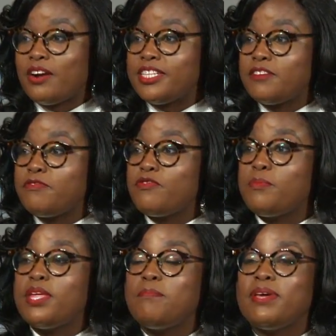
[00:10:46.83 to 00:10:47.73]
are different
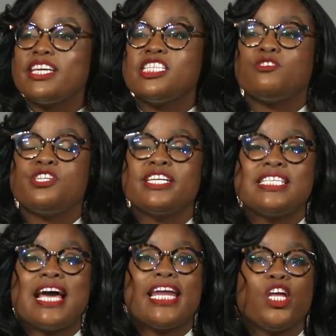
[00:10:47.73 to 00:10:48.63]
from them because they're
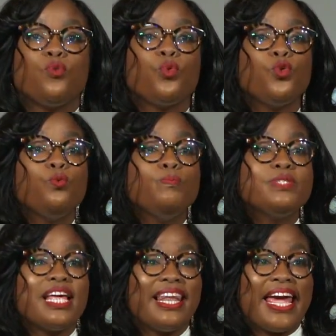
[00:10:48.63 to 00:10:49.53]
just not in
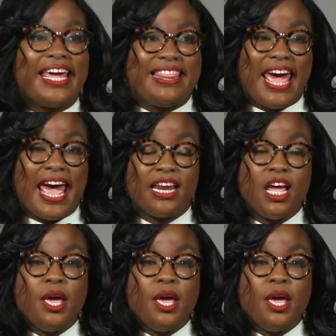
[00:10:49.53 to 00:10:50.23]
rooms like that.